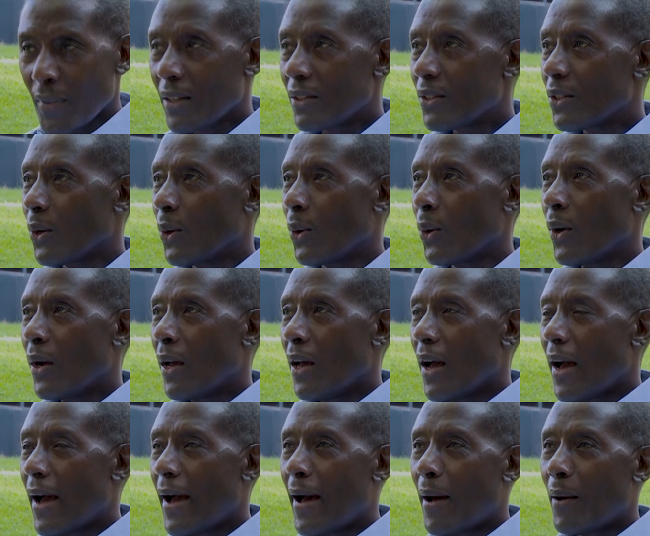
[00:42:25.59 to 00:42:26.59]
So
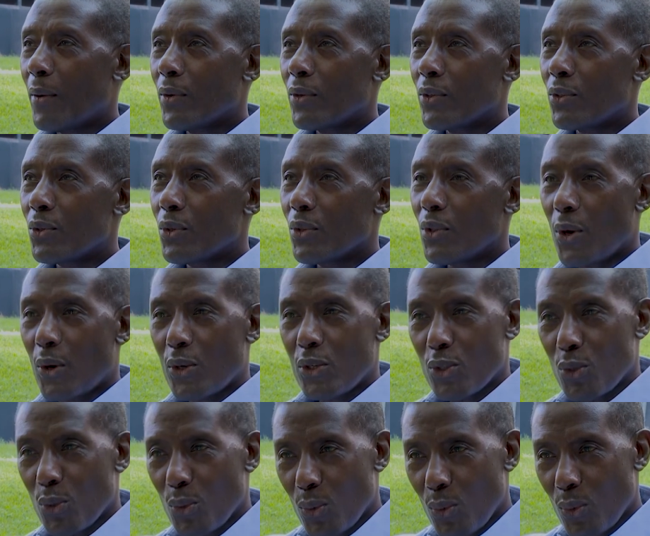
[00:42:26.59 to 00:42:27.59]
to
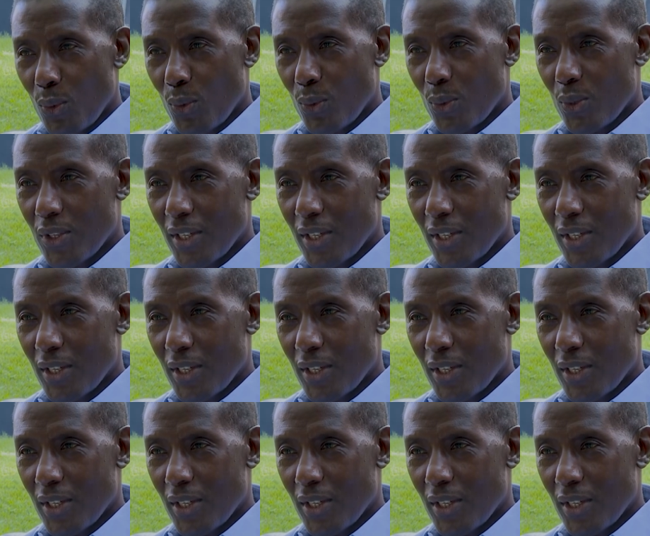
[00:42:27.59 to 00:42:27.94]
those who